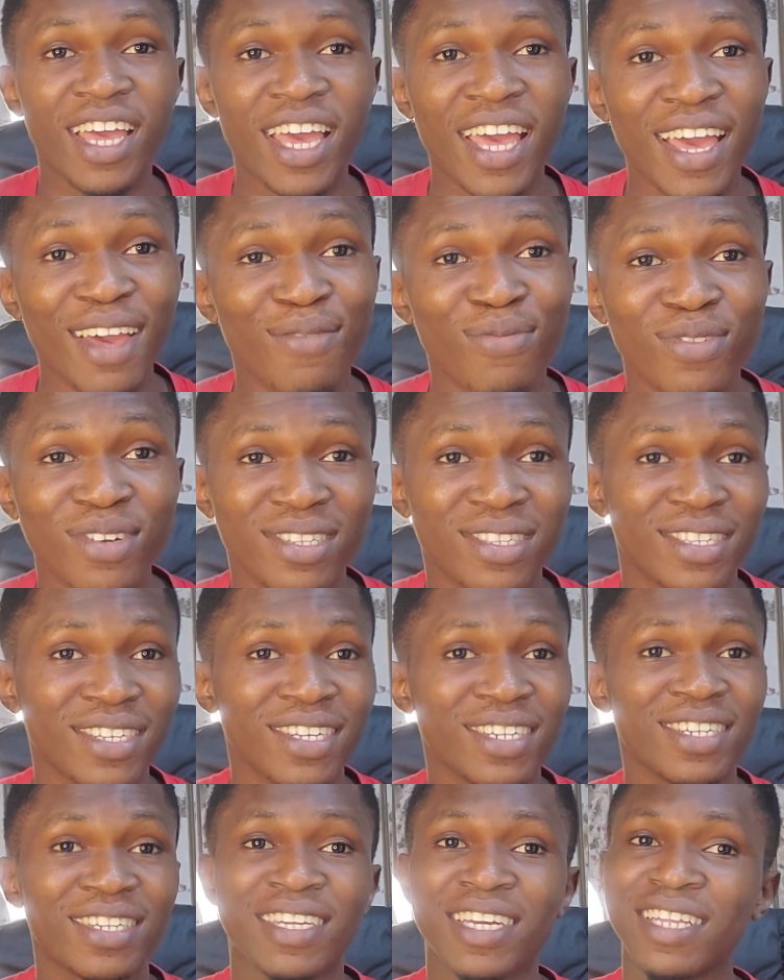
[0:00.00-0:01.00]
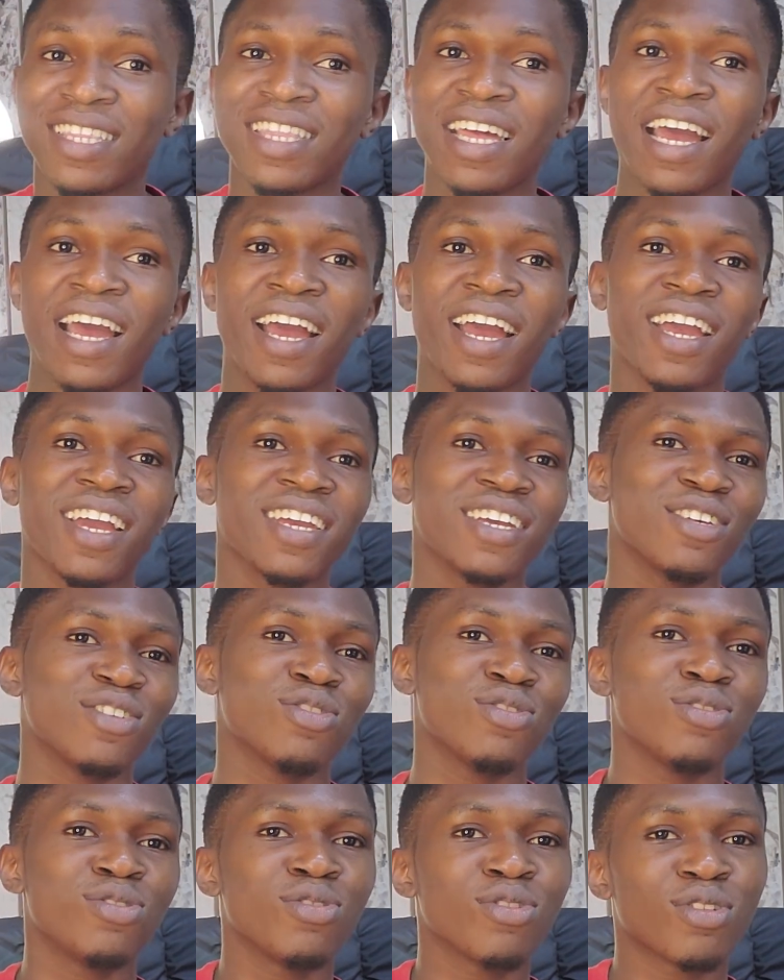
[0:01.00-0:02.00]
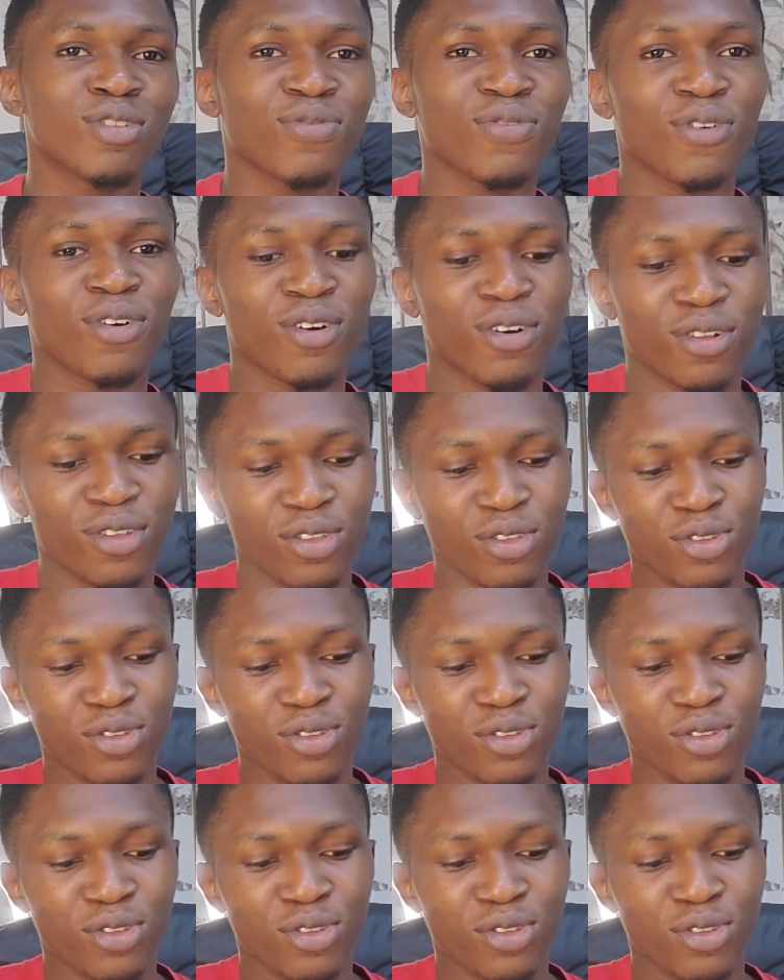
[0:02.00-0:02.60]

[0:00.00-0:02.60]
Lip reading: everything data is used for.